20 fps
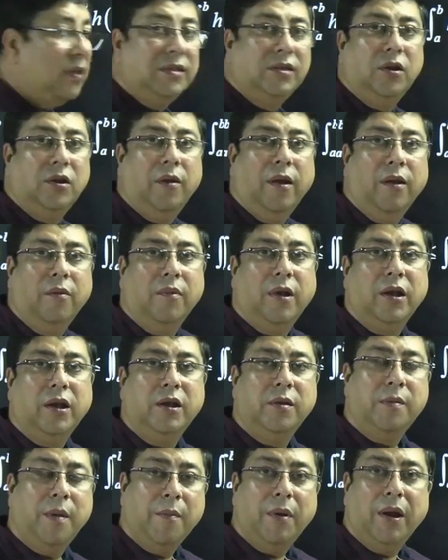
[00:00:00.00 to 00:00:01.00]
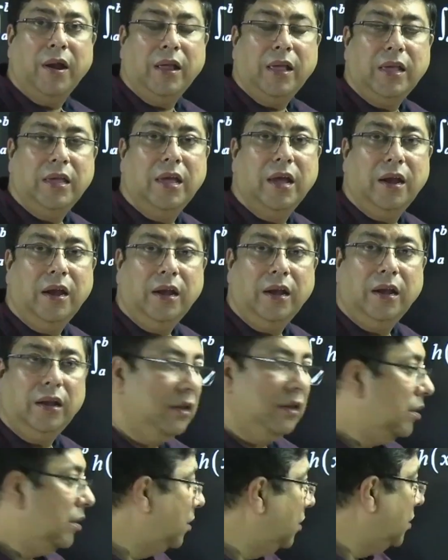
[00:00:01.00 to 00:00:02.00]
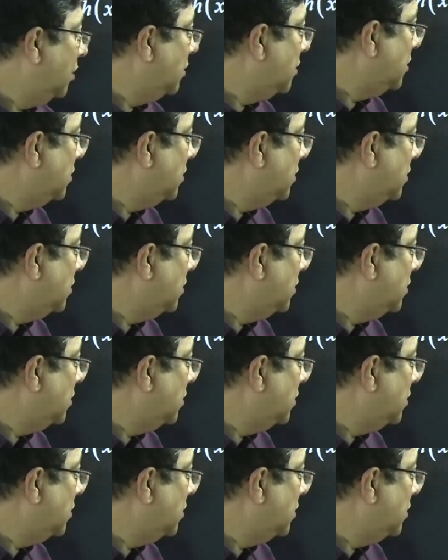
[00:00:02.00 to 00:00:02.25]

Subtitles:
0 and 1. Remember here, this